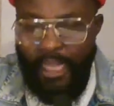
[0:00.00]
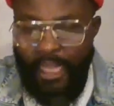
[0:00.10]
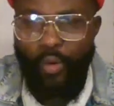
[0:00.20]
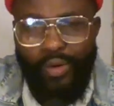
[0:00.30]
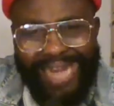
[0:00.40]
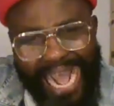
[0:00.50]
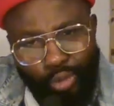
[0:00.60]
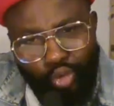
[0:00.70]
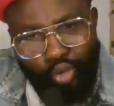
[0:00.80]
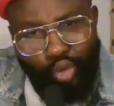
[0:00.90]
Now
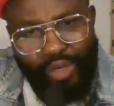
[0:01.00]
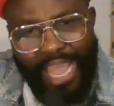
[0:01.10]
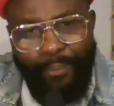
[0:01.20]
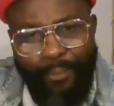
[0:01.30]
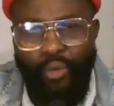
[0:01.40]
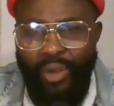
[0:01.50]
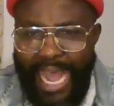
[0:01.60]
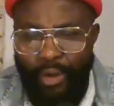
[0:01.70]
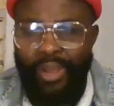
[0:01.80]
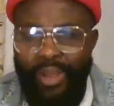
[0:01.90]
to June Ebono
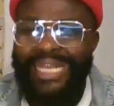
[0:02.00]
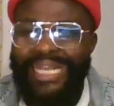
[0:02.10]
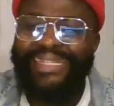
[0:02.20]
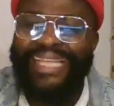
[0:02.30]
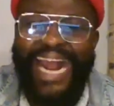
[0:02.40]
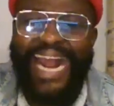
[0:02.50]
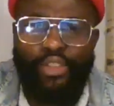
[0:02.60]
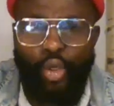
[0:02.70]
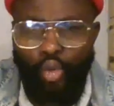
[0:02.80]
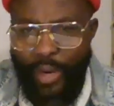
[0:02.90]
Gano. There is no
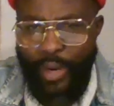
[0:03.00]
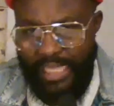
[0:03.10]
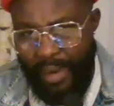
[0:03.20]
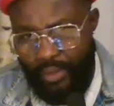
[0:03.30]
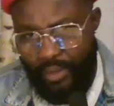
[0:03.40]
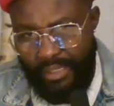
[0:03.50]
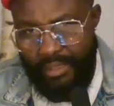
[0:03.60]
two ways about it.